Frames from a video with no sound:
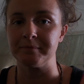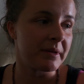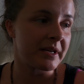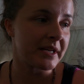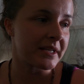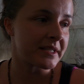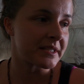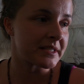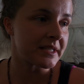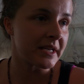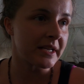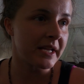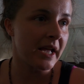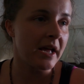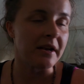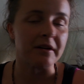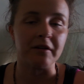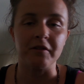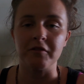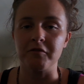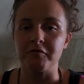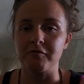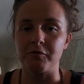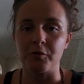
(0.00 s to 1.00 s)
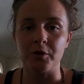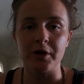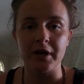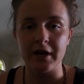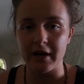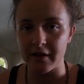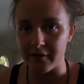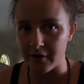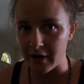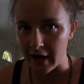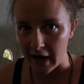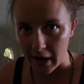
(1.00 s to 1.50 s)
Because again, for
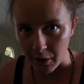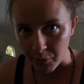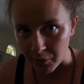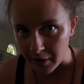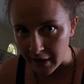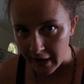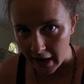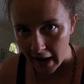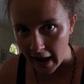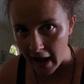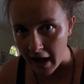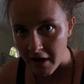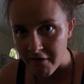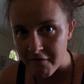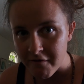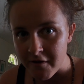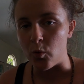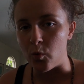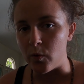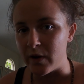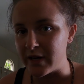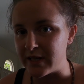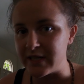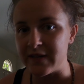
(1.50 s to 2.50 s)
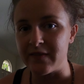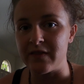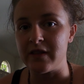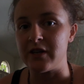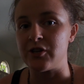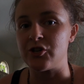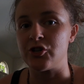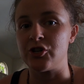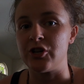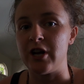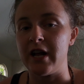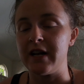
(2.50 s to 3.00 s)
another hour and a half, we did
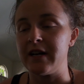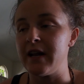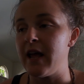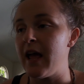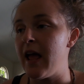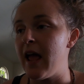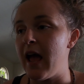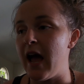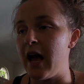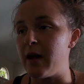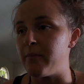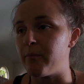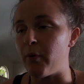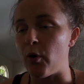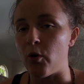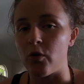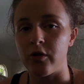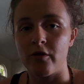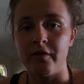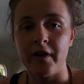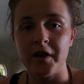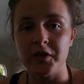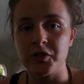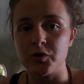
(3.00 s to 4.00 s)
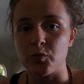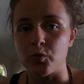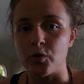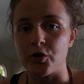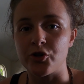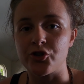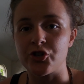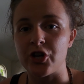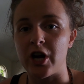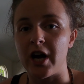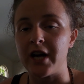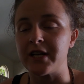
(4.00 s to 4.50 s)
this shit. And both of us
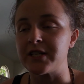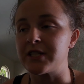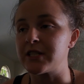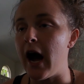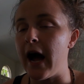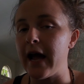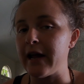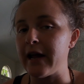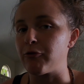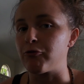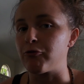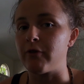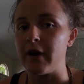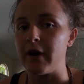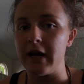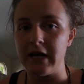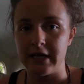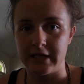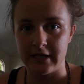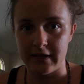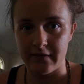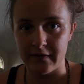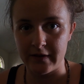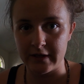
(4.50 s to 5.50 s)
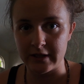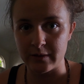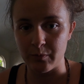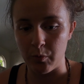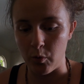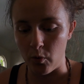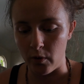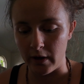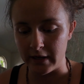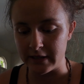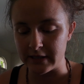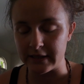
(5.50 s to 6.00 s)
were just irate at this
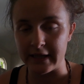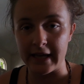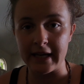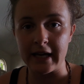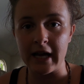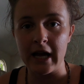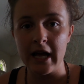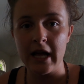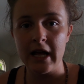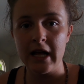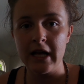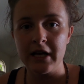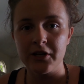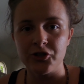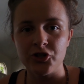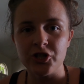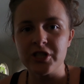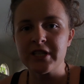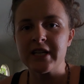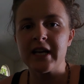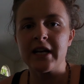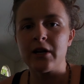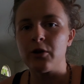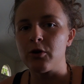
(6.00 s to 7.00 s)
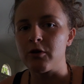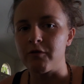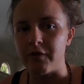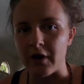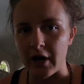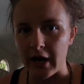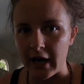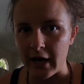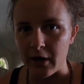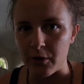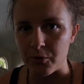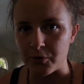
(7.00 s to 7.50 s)
point. Like, just get out of our
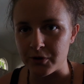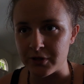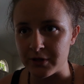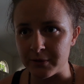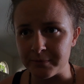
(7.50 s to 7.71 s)
house.